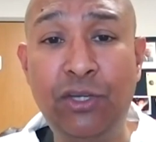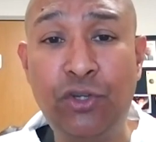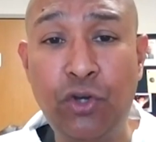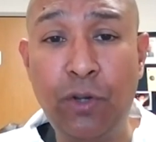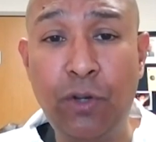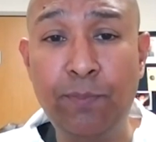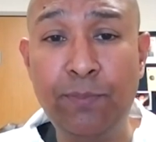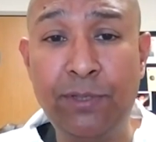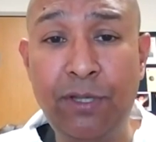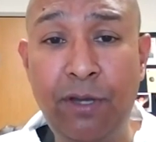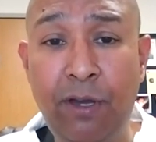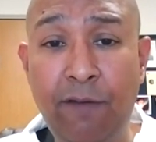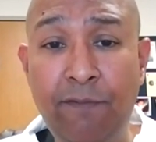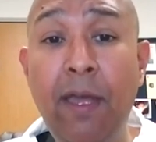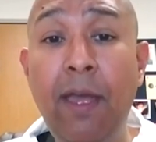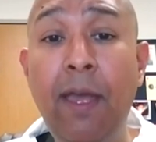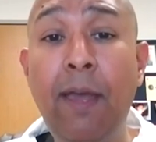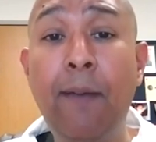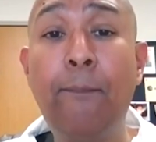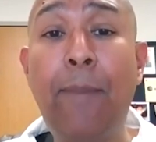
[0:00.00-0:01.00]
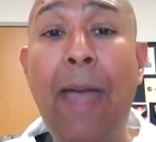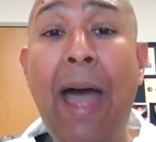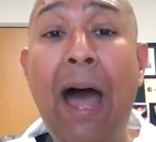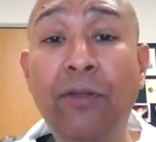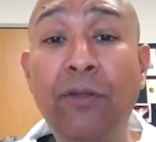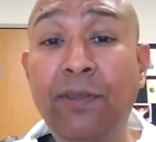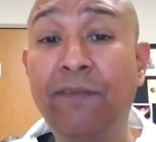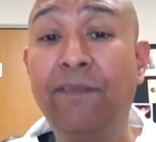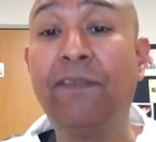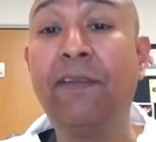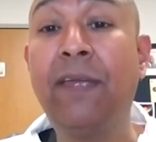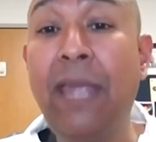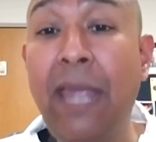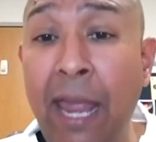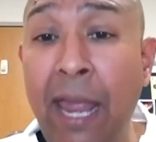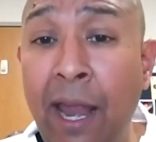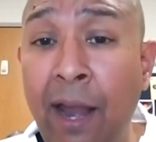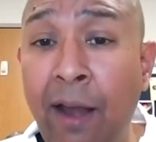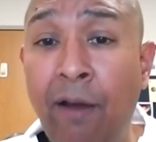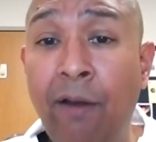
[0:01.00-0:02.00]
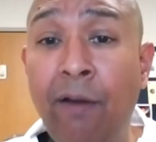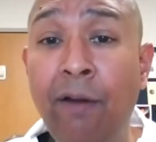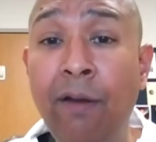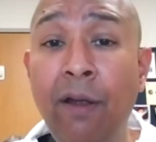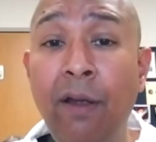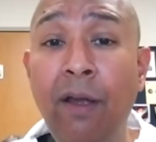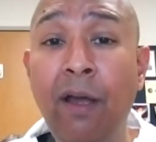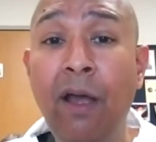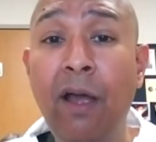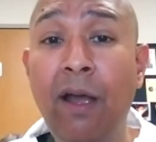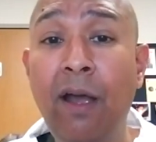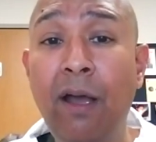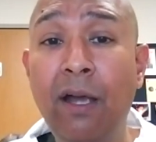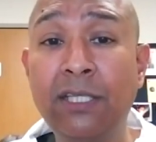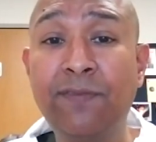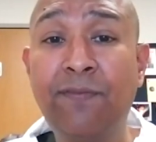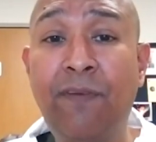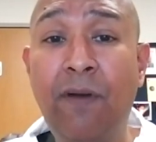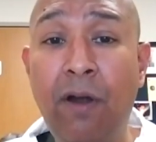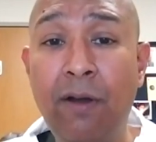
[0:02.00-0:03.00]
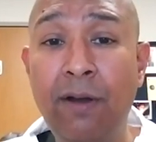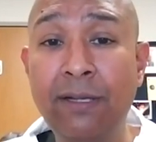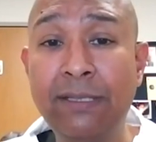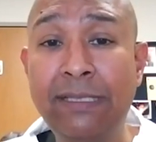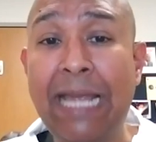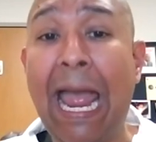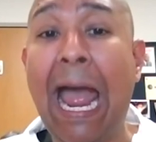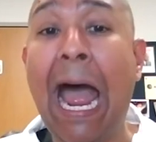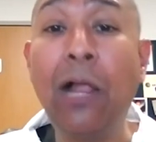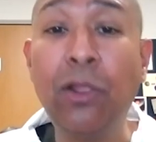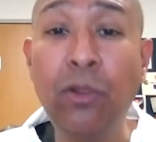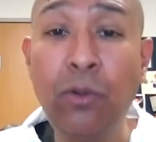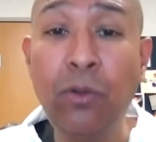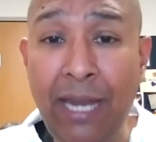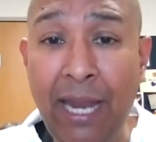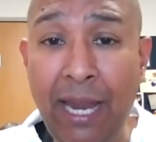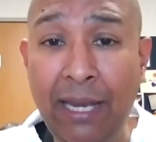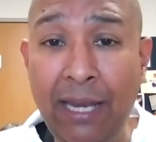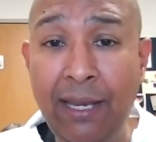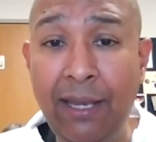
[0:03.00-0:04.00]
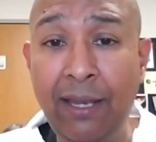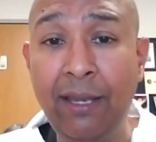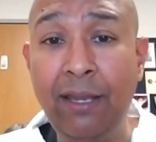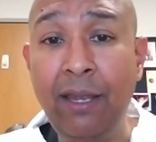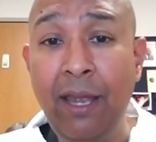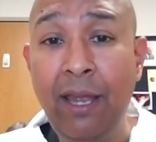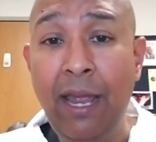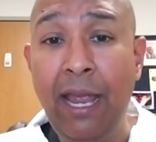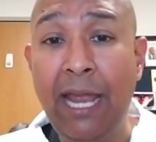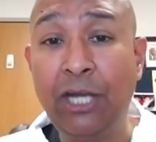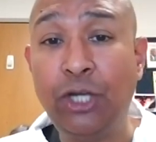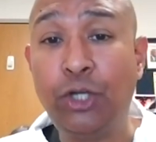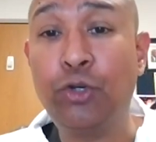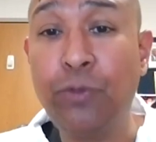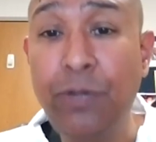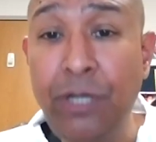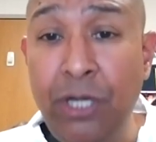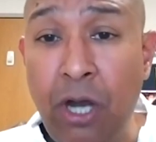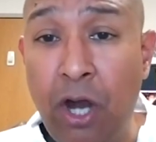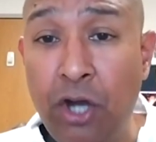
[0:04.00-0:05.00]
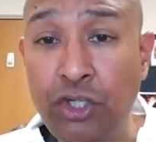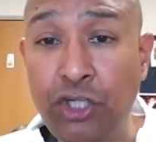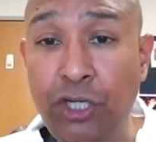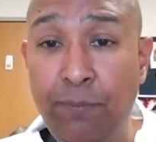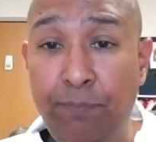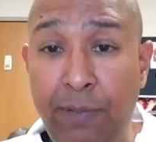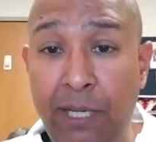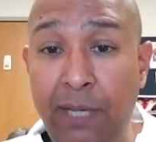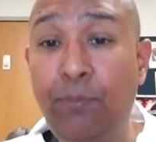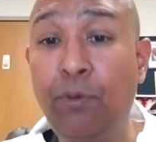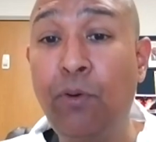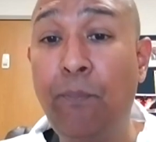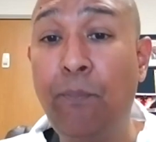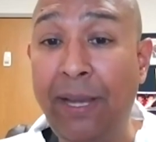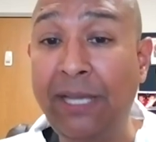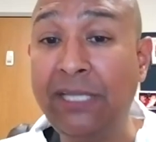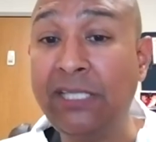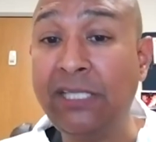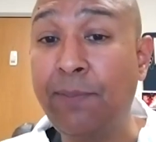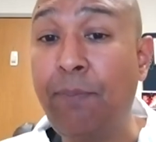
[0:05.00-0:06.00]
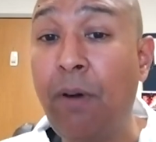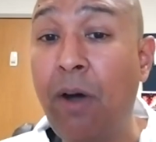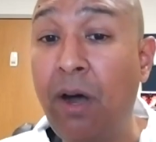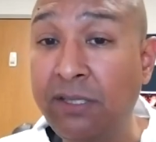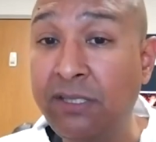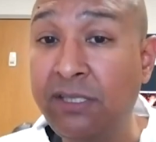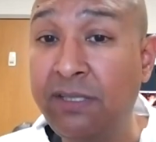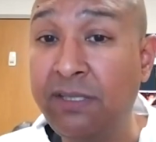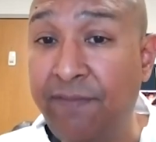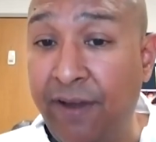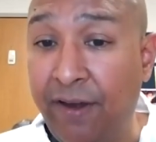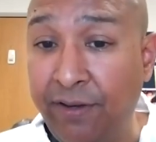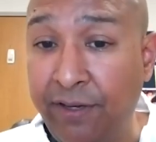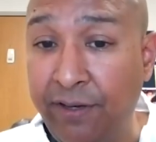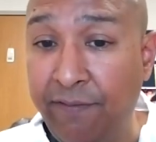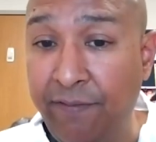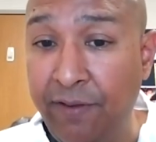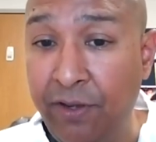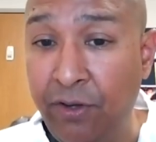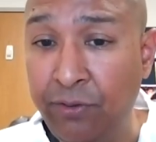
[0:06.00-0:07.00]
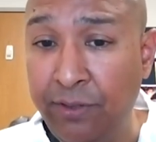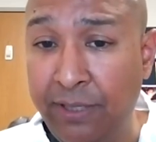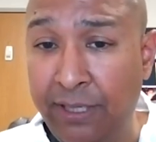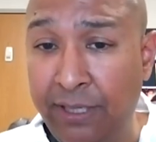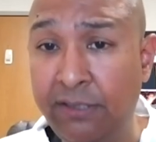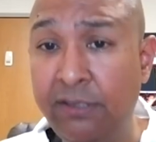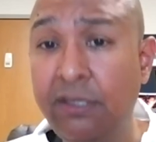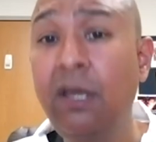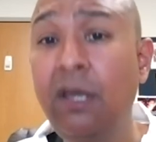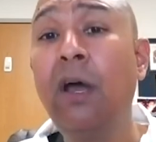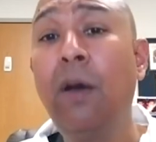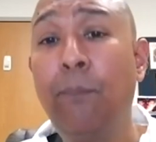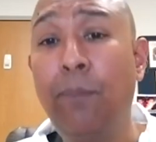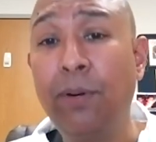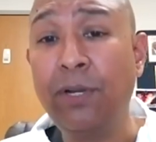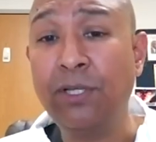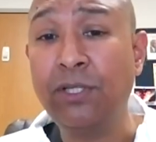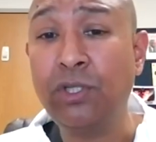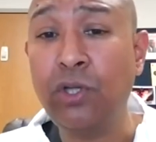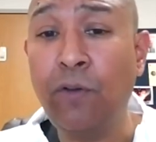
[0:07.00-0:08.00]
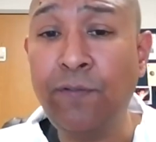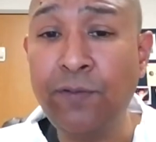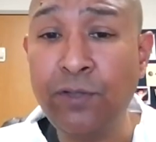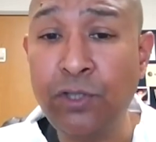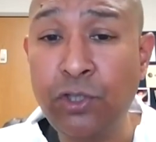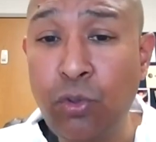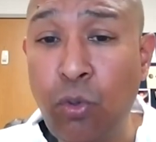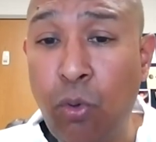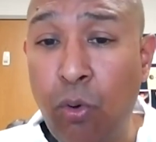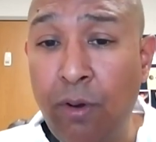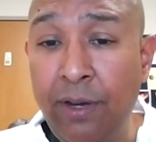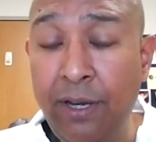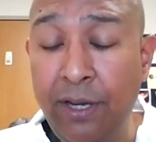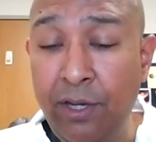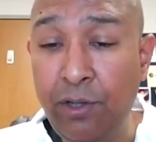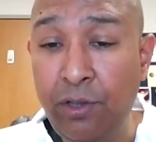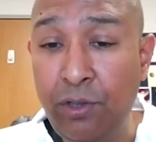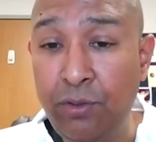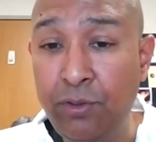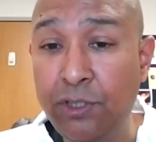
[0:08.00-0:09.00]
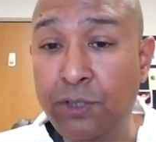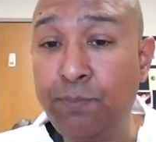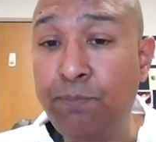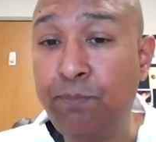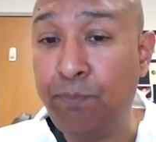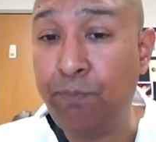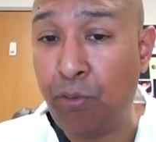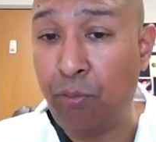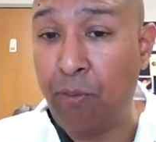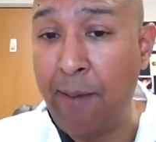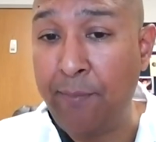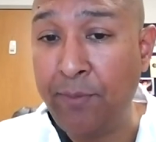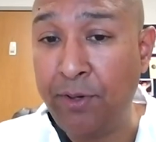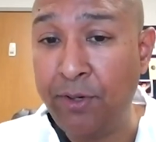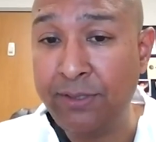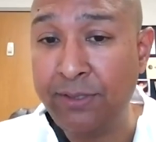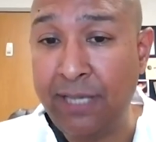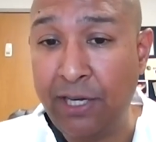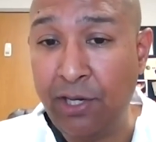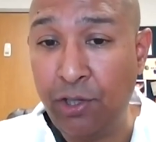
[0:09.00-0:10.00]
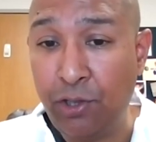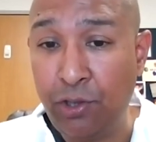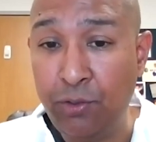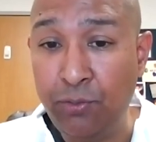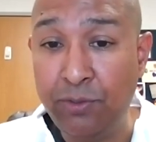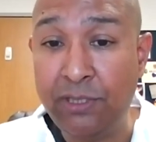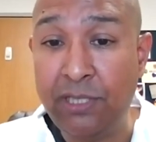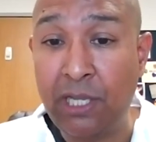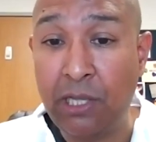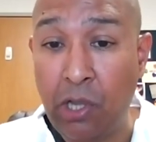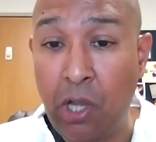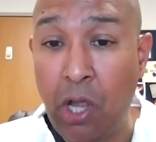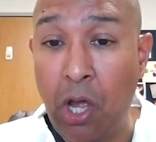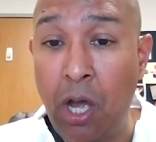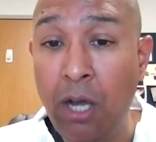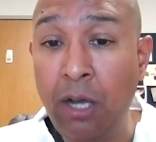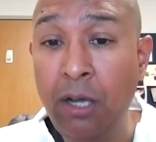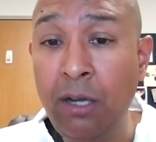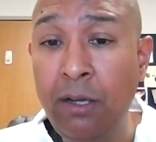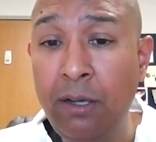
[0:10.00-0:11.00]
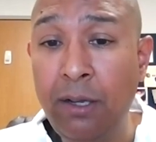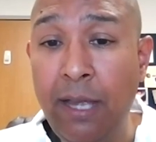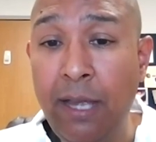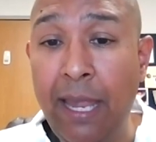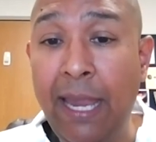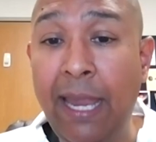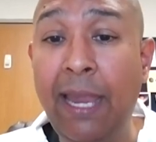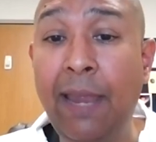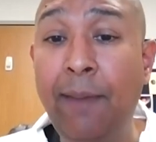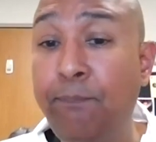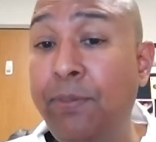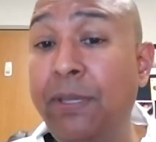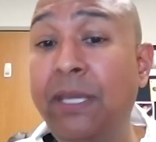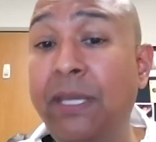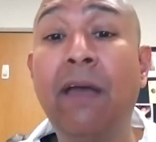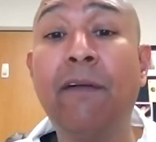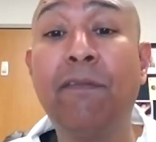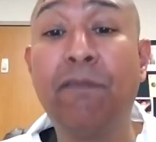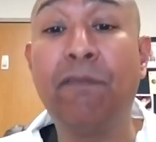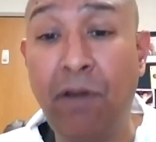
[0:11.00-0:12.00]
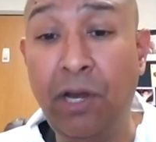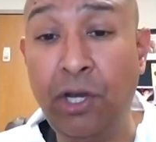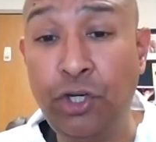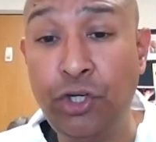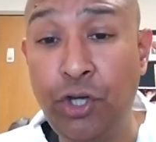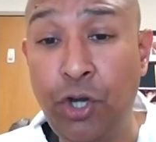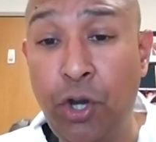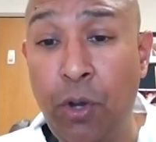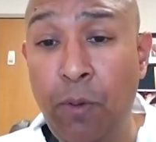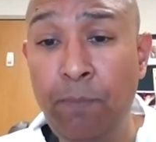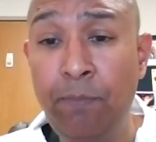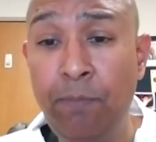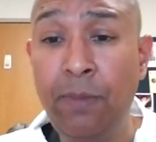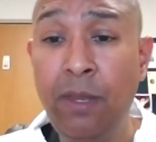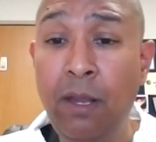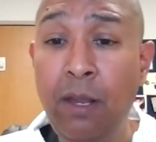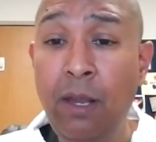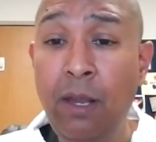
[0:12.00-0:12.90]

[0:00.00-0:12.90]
in terms of palliative care as far as allocating and triaging people based upon severity of illness. But a SOFA score includes parameters that includes the lung, a PF ratio.